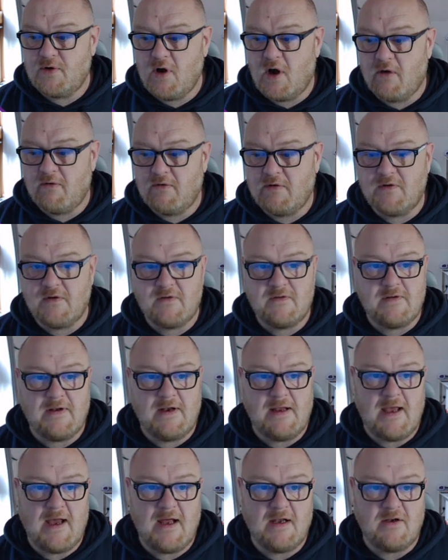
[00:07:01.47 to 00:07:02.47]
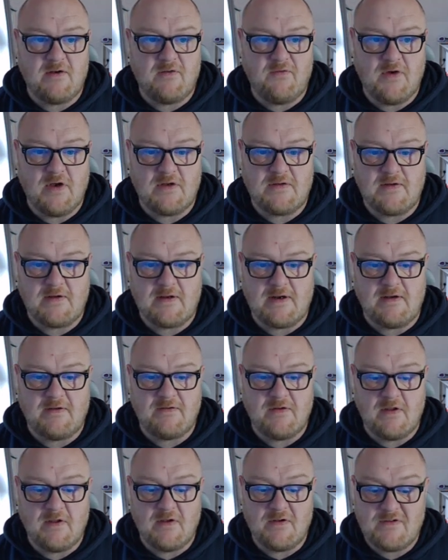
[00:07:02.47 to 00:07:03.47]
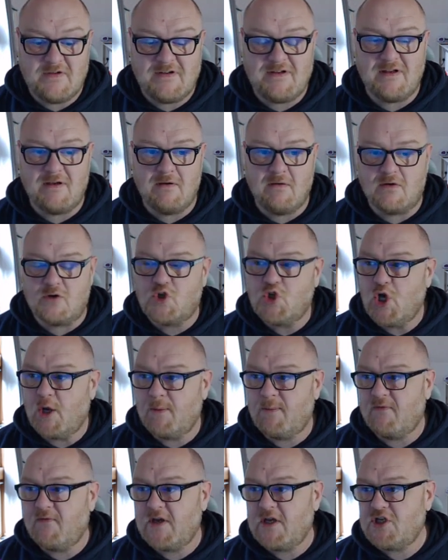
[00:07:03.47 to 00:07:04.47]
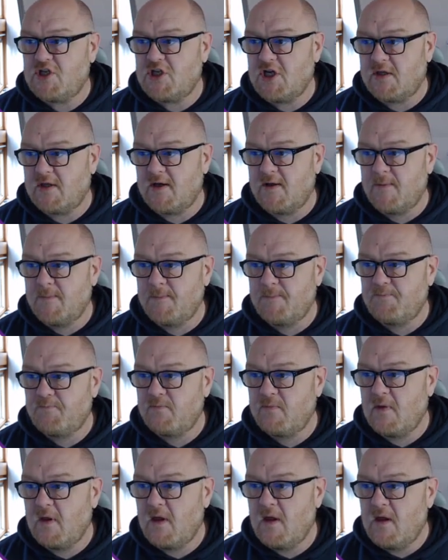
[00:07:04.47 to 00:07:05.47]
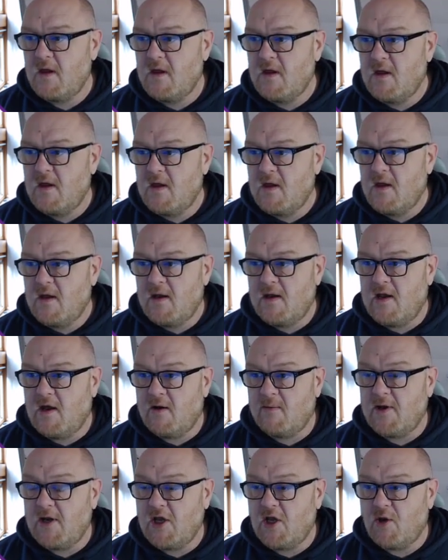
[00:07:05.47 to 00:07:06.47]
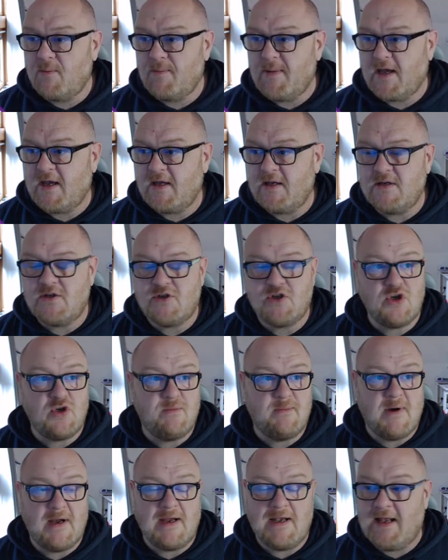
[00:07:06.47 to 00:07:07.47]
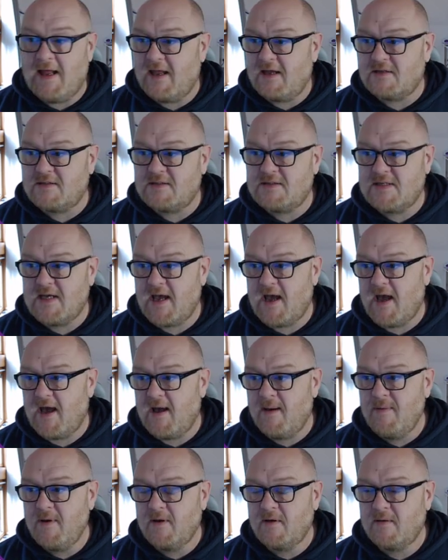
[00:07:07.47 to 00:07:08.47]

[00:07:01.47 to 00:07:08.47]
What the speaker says: horizontally and vertically, so they're sitting on top of each other. Now I'm going to go back into my Layers tab,